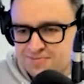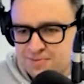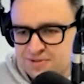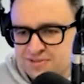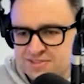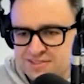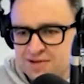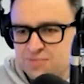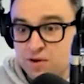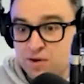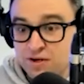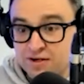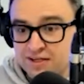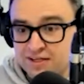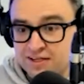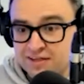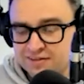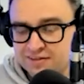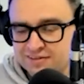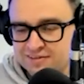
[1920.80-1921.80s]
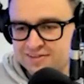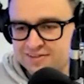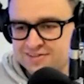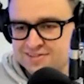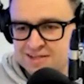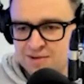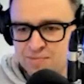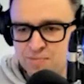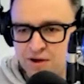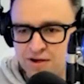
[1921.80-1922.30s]
but someone did, and
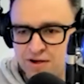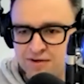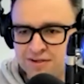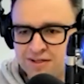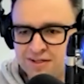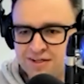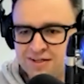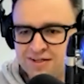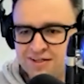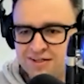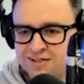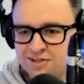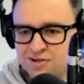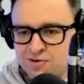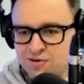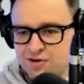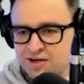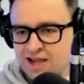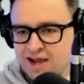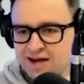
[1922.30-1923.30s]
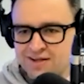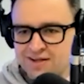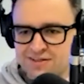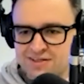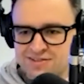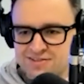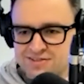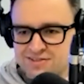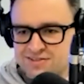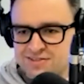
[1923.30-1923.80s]
someone created
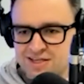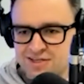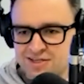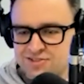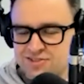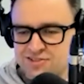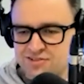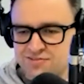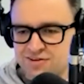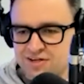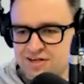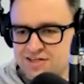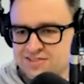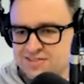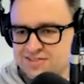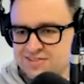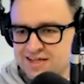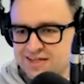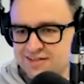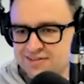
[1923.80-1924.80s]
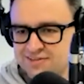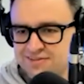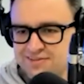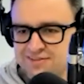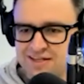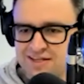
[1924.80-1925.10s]
these intelligent devices that.